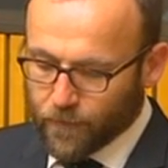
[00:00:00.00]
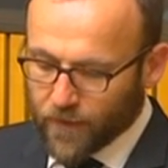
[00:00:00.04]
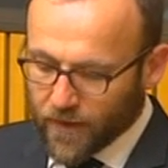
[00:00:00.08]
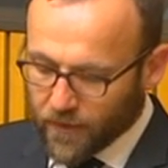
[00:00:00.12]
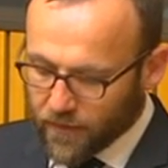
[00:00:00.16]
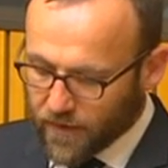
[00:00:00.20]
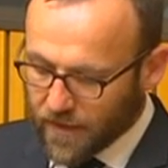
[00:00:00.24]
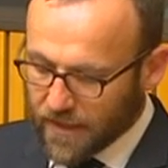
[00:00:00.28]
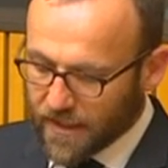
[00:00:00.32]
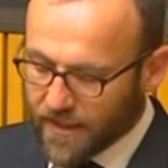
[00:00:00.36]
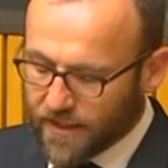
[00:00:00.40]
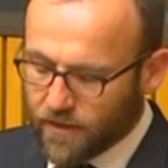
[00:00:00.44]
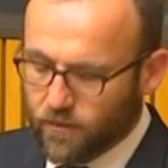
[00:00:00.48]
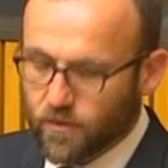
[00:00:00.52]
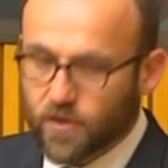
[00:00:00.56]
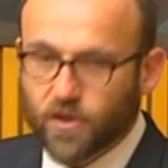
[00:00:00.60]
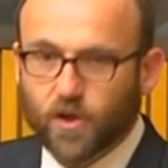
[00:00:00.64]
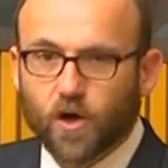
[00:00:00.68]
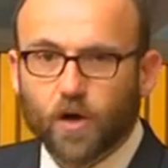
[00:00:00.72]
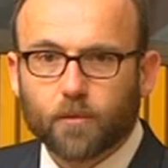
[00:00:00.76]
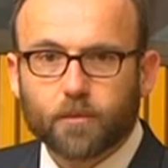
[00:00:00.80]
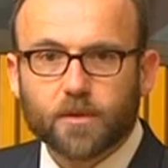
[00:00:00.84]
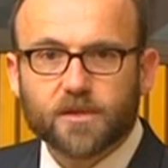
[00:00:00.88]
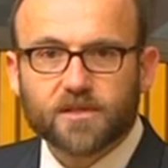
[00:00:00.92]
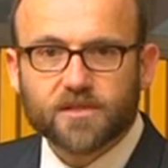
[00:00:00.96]
The Leader of the
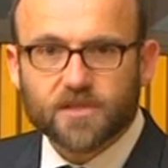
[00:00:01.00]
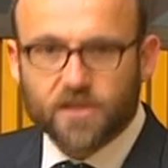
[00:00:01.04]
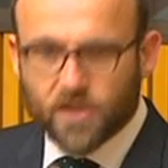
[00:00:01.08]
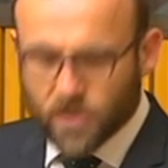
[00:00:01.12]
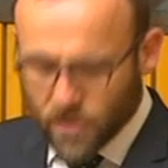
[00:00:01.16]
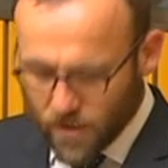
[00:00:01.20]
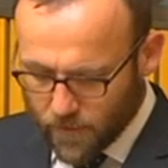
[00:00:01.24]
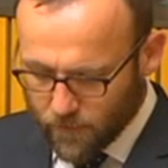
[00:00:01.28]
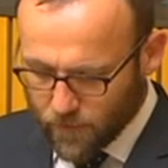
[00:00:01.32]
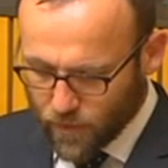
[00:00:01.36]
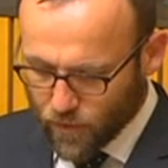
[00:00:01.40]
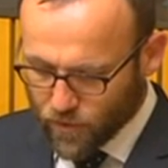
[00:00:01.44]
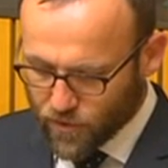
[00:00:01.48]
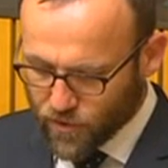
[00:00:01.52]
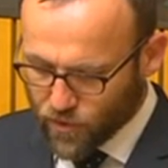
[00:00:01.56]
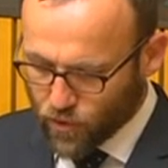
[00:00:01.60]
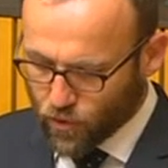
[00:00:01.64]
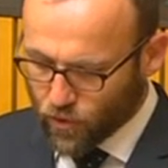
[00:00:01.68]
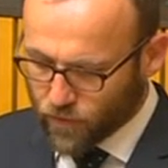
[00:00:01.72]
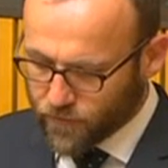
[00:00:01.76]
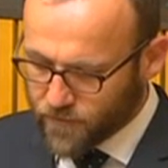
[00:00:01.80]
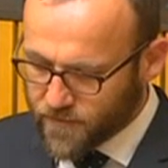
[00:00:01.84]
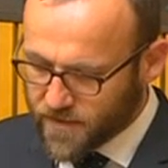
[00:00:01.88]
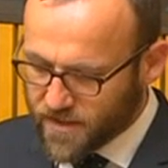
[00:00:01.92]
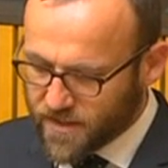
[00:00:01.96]
Opposition, Bill
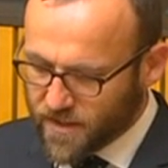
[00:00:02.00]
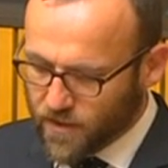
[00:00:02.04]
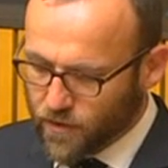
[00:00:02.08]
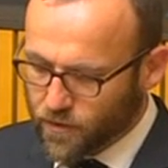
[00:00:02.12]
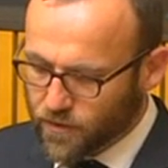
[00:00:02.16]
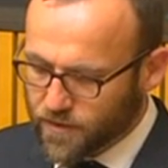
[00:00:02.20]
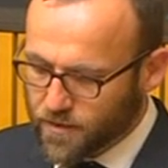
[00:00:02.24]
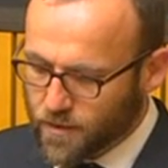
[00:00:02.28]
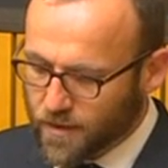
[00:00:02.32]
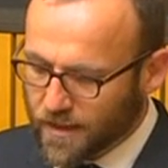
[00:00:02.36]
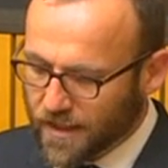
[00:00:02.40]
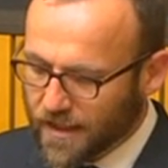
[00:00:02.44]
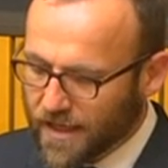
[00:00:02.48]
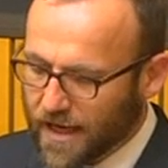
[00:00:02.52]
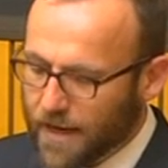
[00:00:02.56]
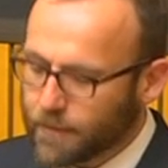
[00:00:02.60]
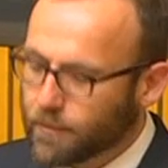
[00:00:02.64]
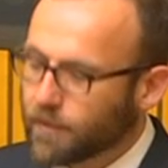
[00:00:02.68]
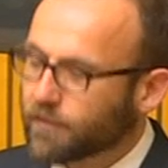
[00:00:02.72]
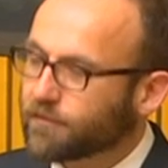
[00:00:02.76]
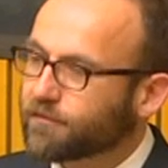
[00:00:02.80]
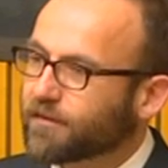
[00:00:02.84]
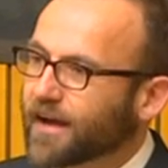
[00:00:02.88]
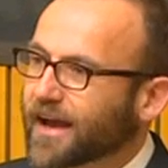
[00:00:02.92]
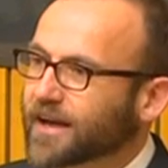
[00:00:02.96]
Shorten's deals with the Labor
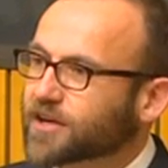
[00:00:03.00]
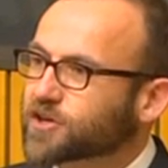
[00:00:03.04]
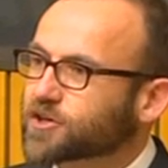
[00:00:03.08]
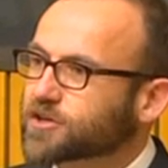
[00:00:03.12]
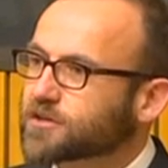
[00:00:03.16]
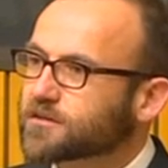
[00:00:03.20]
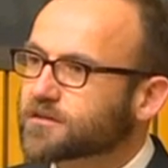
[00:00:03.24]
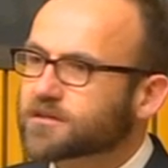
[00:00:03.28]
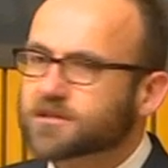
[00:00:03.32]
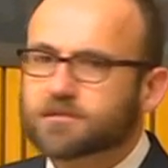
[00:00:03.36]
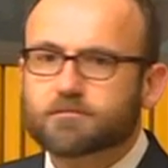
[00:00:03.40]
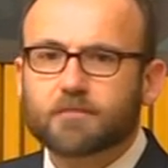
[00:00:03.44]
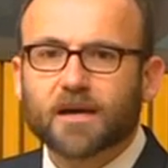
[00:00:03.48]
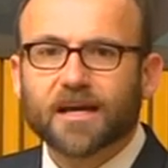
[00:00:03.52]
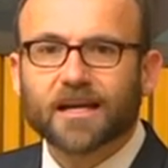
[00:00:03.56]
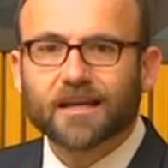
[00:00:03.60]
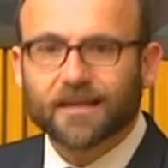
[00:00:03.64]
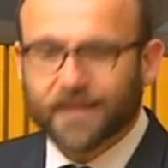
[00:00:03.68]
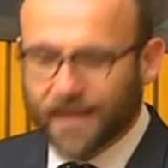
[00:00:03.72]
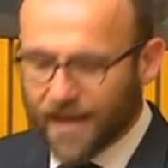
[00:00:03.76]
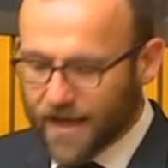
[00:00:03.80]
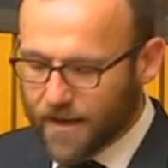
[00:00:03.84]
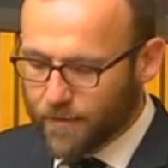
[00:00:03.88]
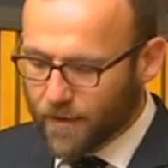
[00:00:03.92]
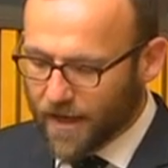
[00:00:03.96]
factions mean
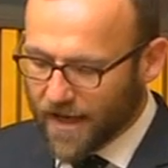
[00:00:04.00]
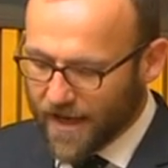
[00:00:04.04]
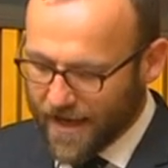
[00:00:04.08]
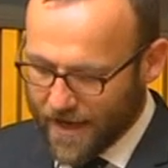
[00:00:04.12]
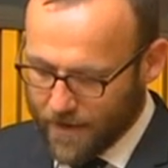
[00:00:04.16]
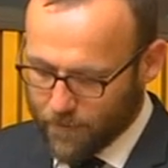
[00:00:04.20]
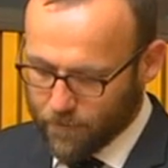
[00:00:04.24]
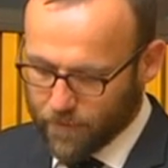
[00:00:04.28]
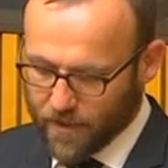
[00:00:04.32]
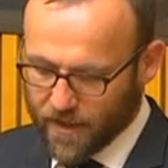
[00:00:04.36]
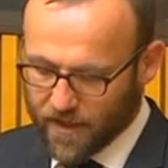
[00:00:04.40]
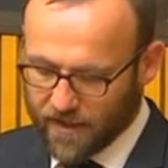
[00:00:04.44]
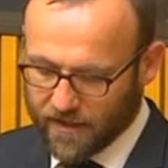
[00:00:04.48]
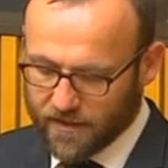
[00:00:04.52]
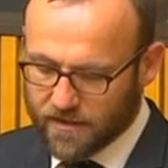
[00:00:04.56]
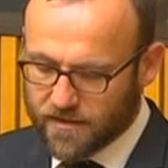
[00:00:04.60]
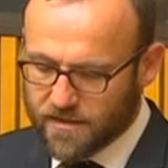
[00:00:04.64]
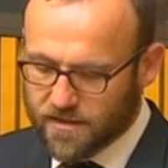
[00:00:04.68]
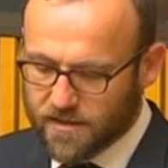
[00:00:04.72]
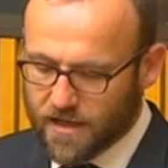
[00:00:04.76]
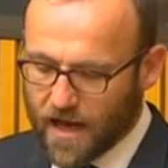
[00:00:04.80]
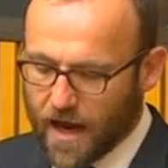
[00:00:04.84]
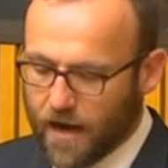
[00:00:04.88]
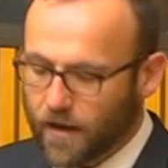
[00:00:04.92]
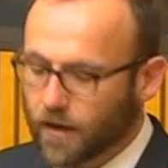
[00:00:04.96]
Labor MPs,
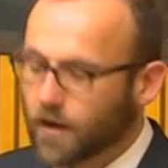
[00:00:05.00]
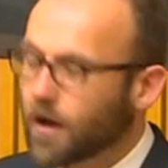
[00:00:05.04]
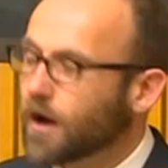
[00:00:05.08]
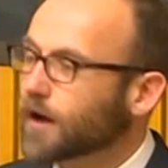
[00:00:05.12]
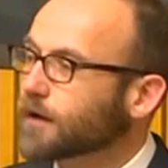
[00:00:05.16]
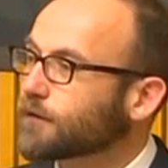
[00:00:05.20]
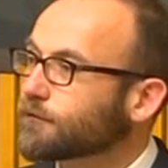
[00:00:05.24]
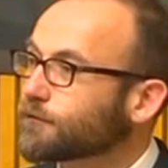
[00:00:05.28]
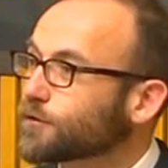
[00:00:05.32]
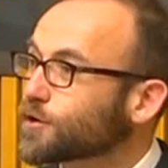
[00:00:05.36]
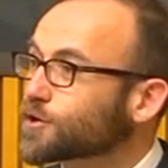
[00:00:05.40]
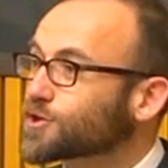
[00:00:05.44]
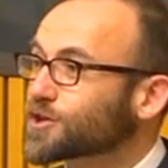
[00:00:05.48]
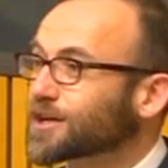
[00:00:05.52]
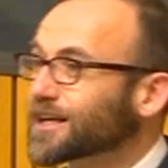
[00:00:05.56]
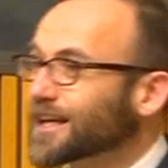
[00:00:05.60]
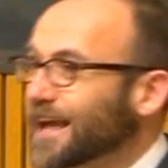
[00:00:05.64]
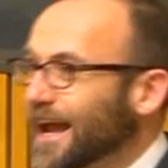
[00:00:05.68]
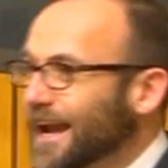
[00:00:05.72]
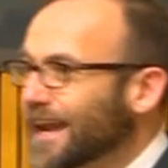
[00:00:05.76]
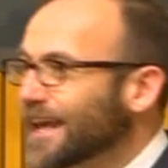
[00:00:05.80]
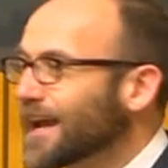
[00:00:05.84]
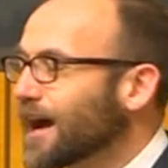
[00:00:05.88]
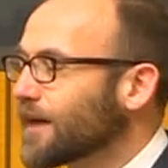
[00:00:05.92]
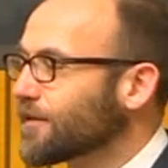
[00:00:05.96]
unlike virtually
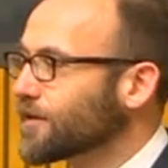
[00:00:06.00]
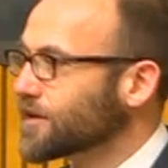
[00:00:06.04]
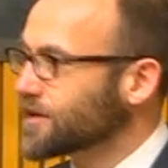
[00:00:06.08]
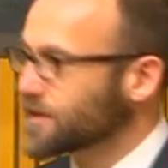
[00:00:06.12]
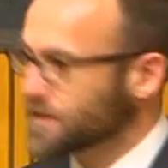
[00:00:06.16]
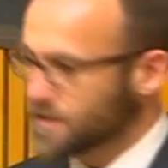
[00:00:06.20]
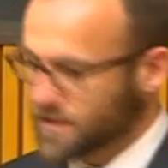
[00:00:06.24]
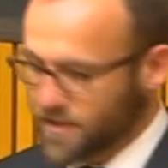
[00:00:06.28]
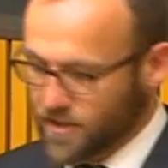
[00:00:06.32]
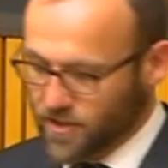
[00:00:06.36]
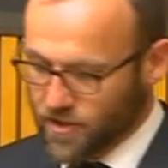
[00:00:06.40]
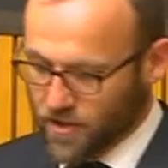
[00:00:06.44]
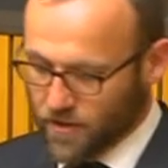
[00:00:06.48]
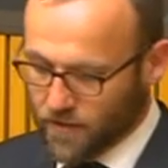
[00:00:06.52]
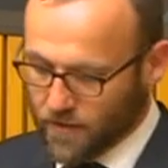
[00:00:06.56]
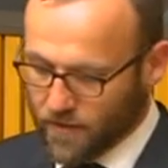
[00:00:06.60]
any other decision